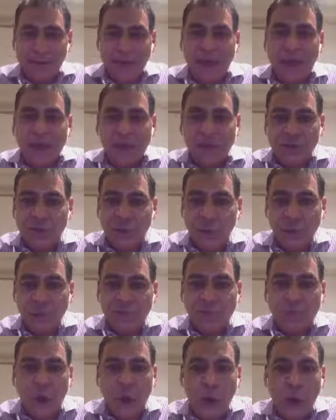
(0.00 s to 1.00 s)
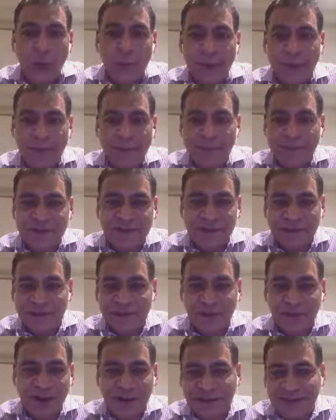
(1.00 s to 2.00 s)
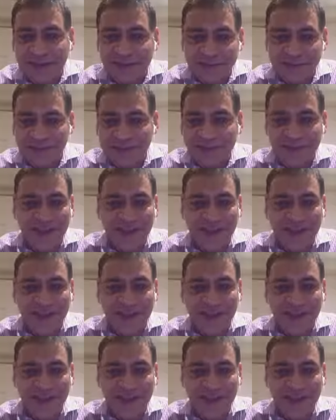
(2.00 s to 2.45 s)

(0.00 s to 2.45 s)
Hey, don't follow my business practices,